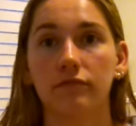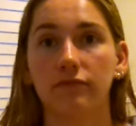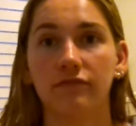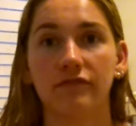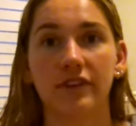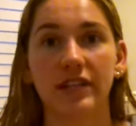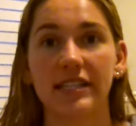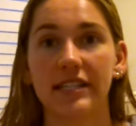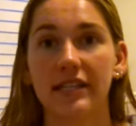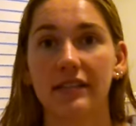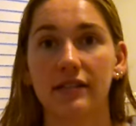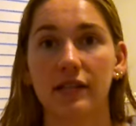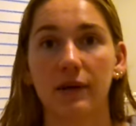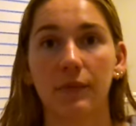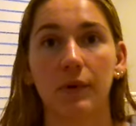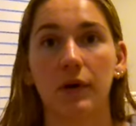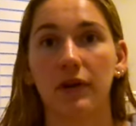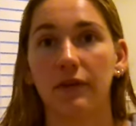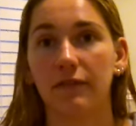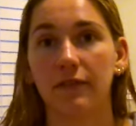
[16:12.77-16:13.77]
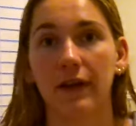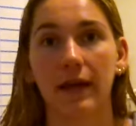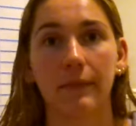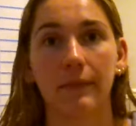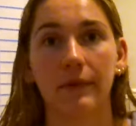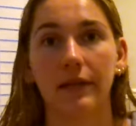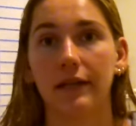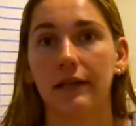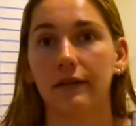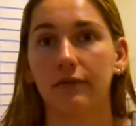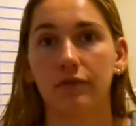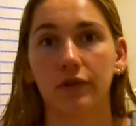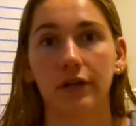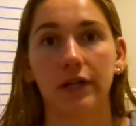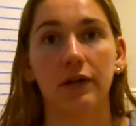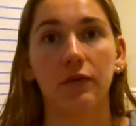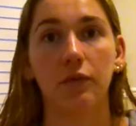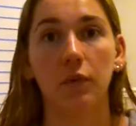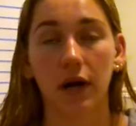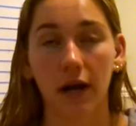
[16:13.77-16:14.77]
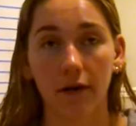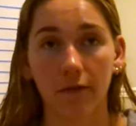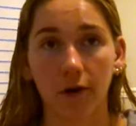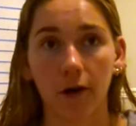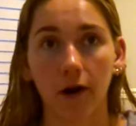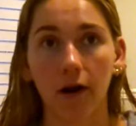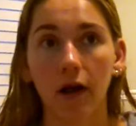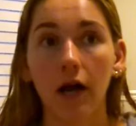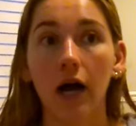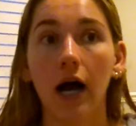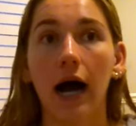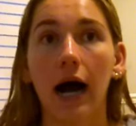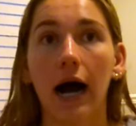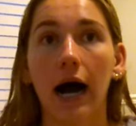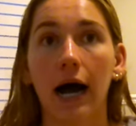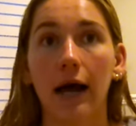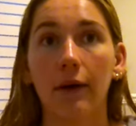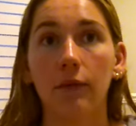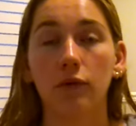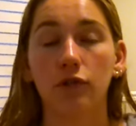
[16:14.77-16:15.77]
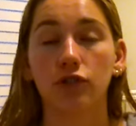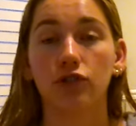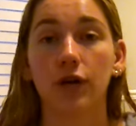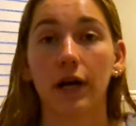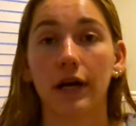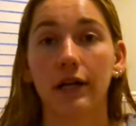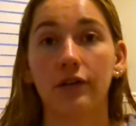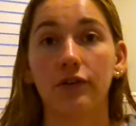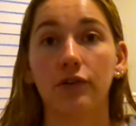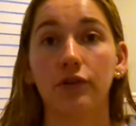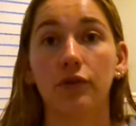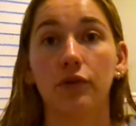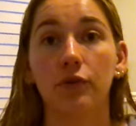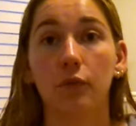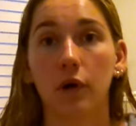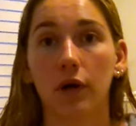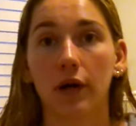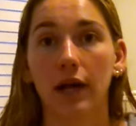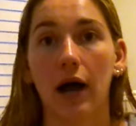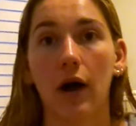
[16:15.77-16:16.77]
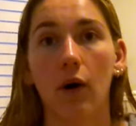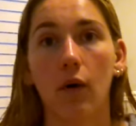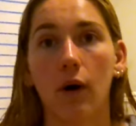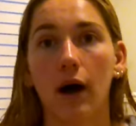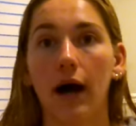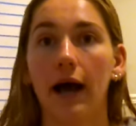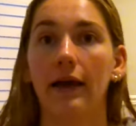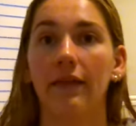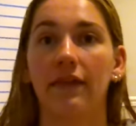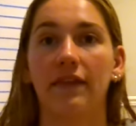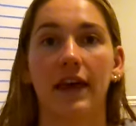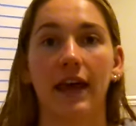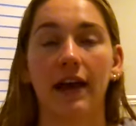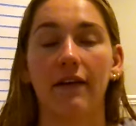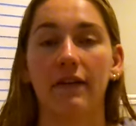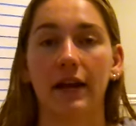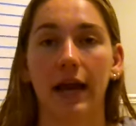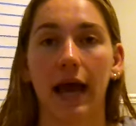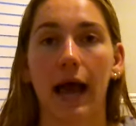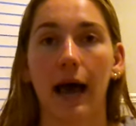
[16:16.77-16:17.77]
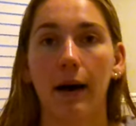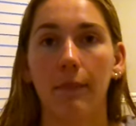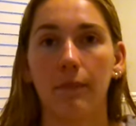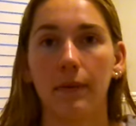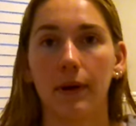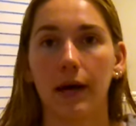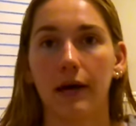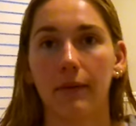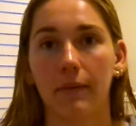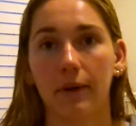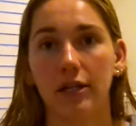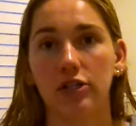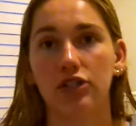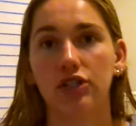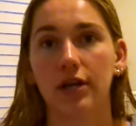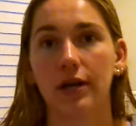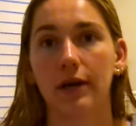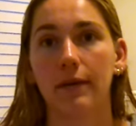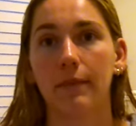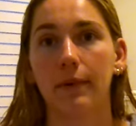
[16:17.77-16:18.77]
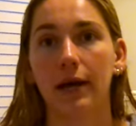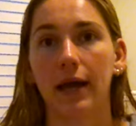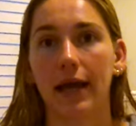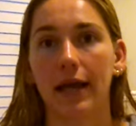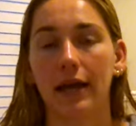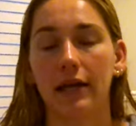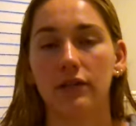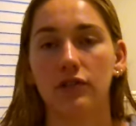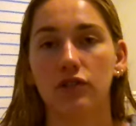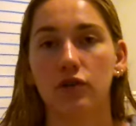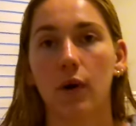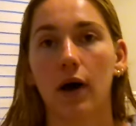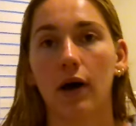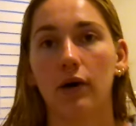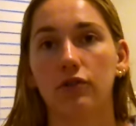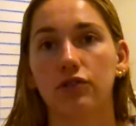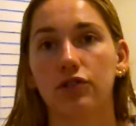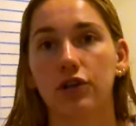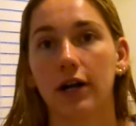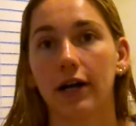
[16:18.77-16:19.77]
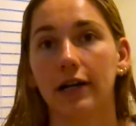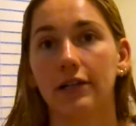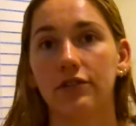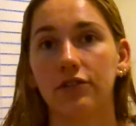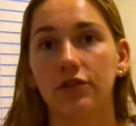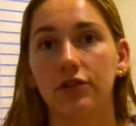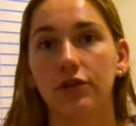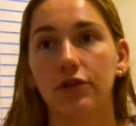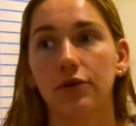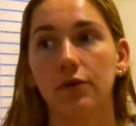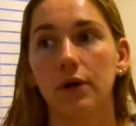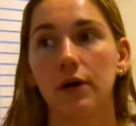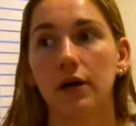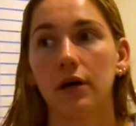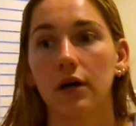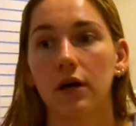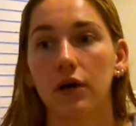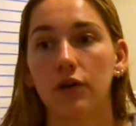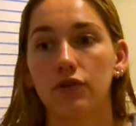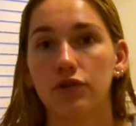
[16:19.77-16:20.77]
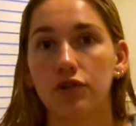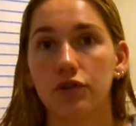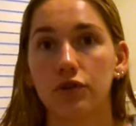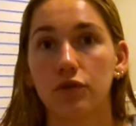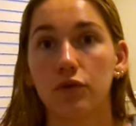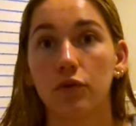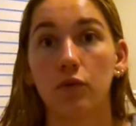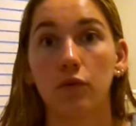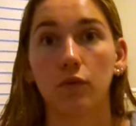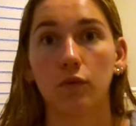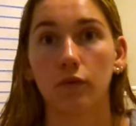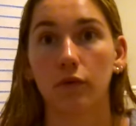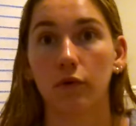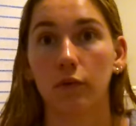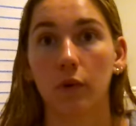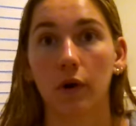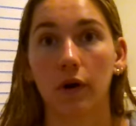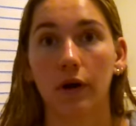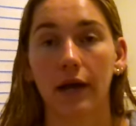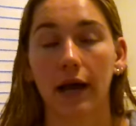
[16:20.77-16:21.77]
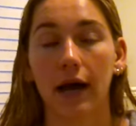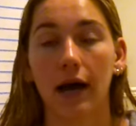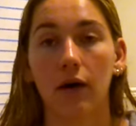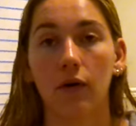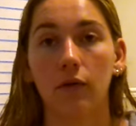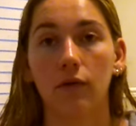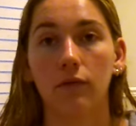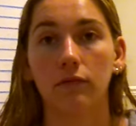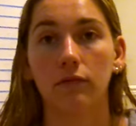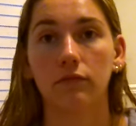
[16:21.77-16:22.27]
visit someone, family, read, whatever, I will try to do the workout. They have an app at my gym, and so I'll try to do the workout